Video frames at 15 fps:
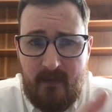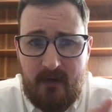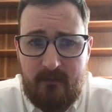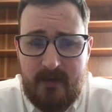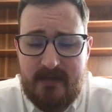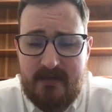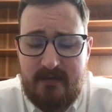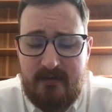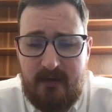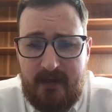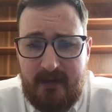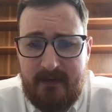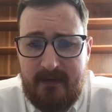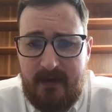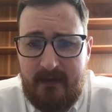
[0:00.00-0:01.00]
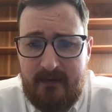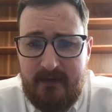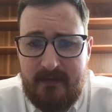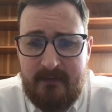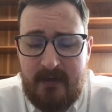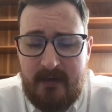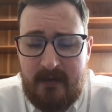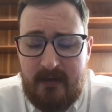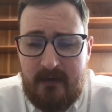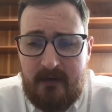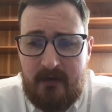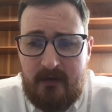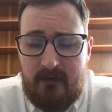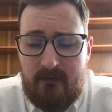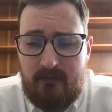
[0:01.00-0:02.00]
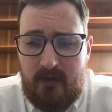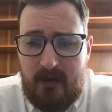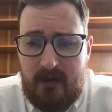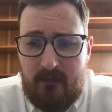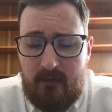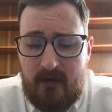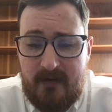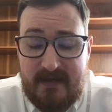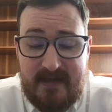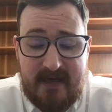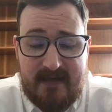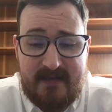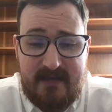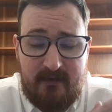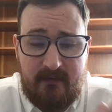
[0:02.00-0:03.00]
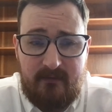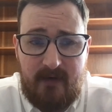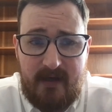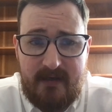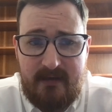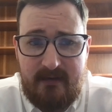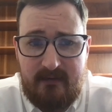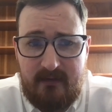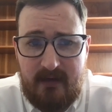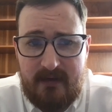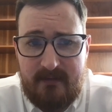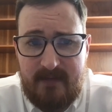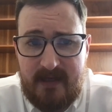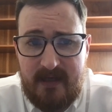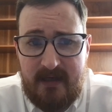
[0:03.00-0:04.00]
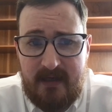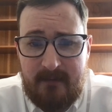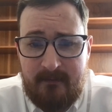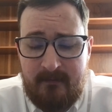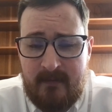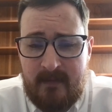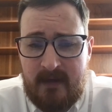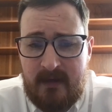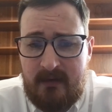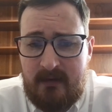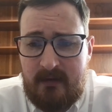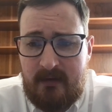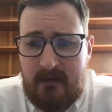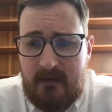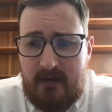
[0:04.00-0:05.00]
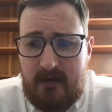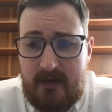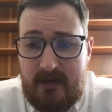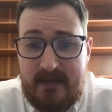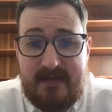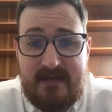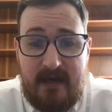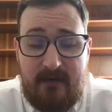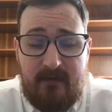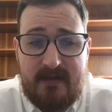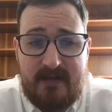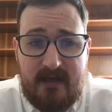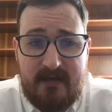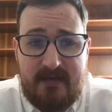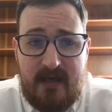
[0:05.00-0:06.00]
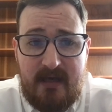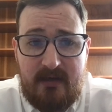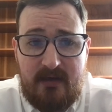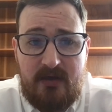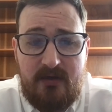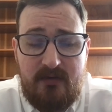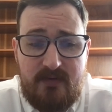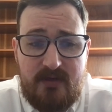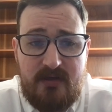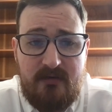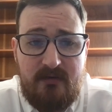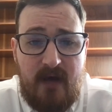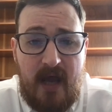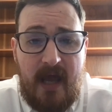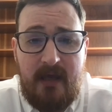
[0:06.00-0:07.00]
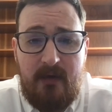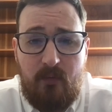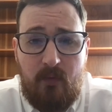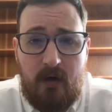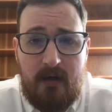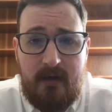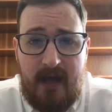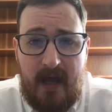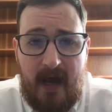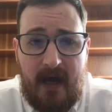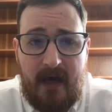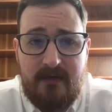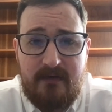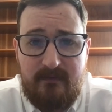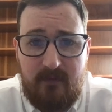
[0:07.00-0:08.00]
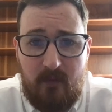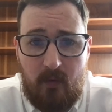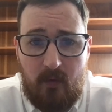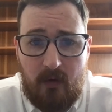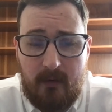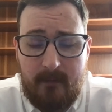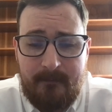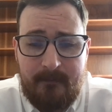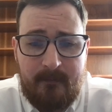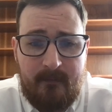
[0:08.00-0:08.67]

which uh, Aaron, uh, one of the texts Aaron read here at the beginning, uh, is De Veritate Q2A1 ad 4,